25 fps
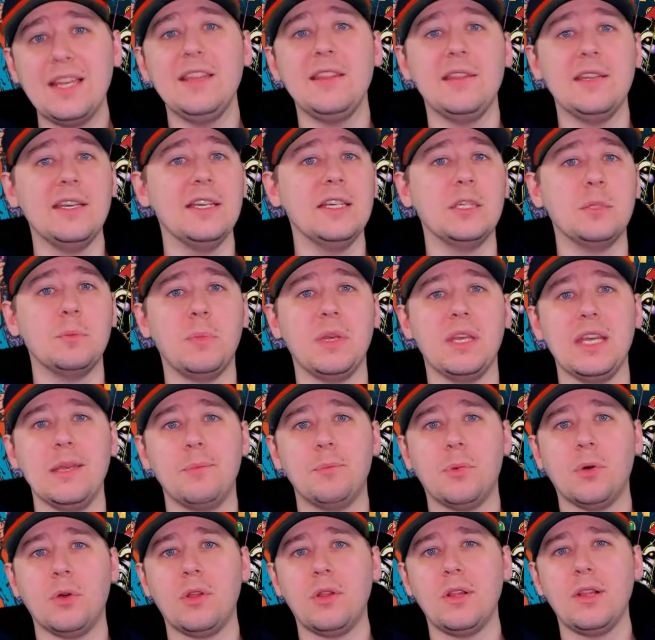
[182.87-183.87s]
these
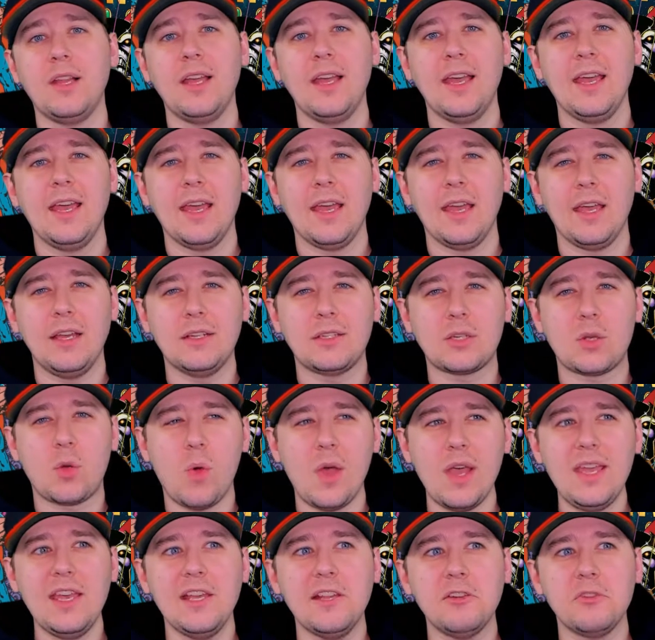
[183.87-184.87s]
people, it's
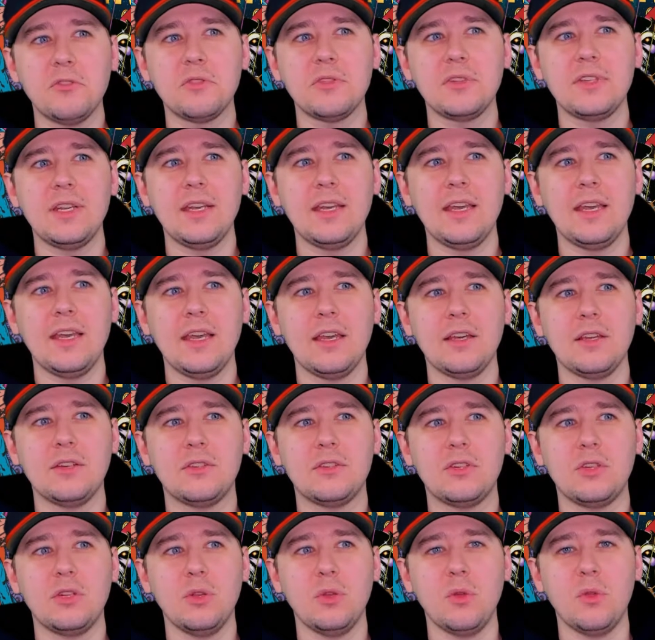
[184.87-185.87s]
quite interesting
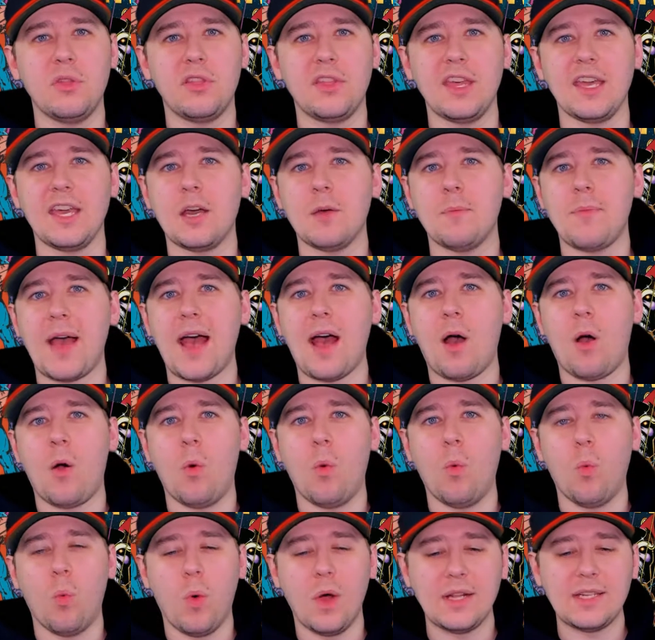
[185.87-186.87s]
to think
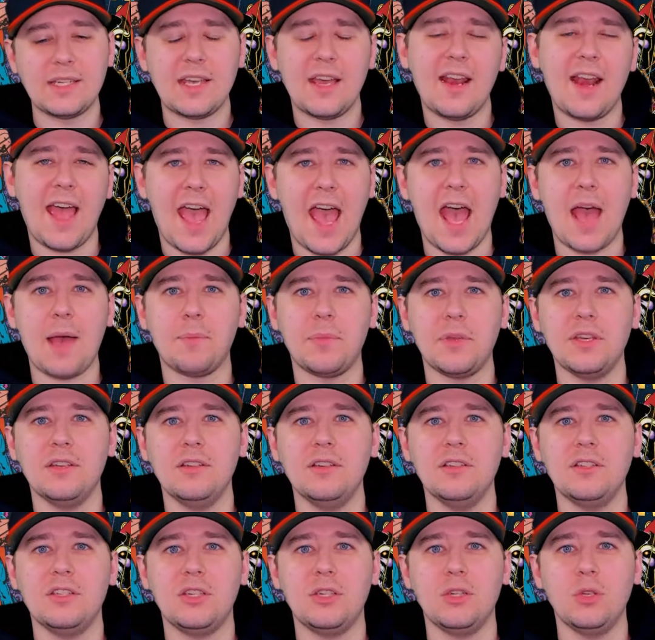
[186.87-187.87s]
about what's going to
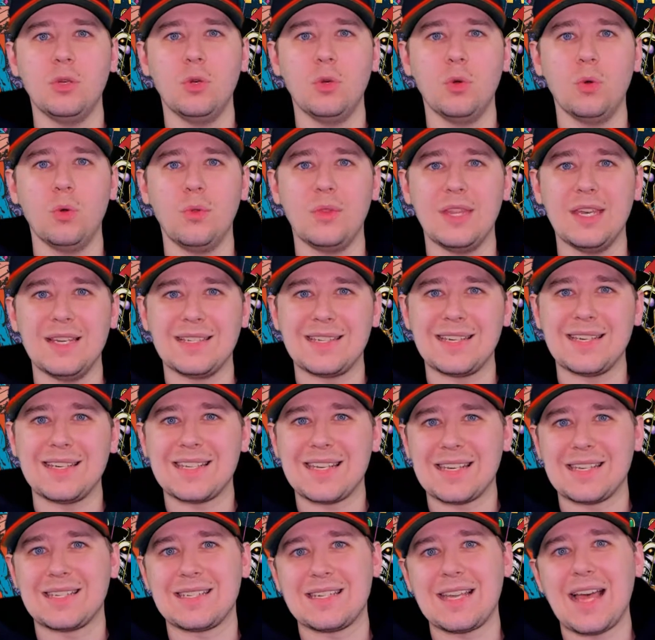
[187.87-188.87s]
happen to this
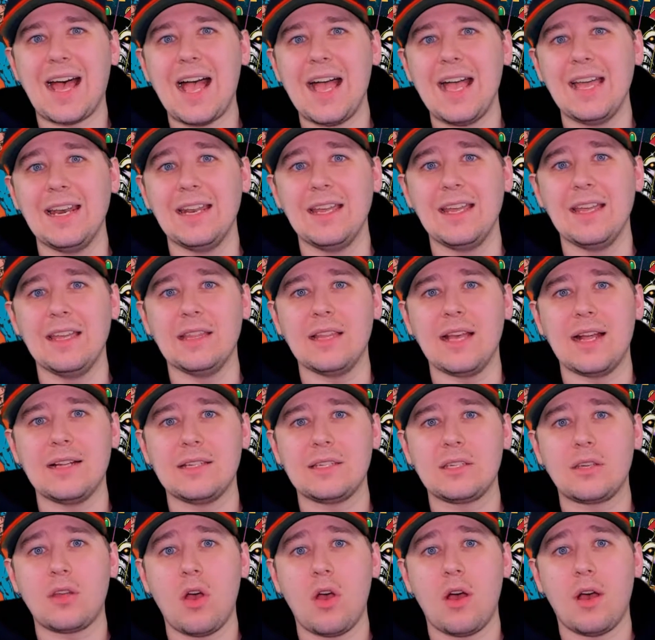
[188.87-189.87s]
society
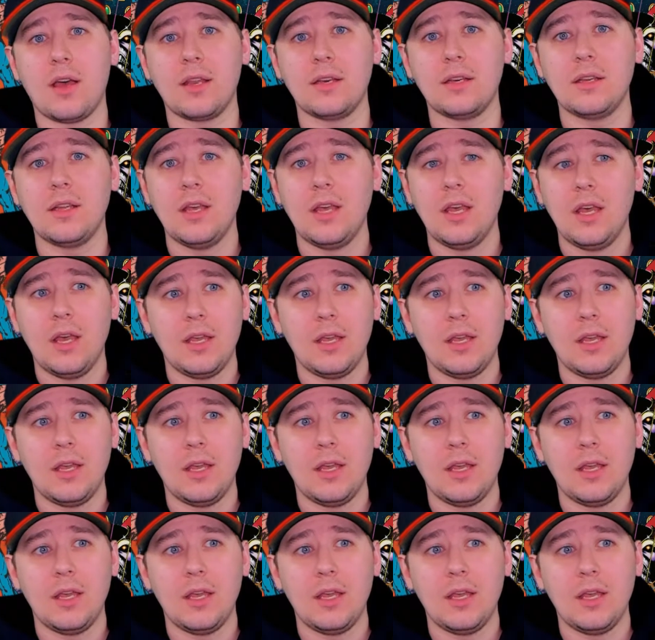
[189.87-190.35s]
that's gone,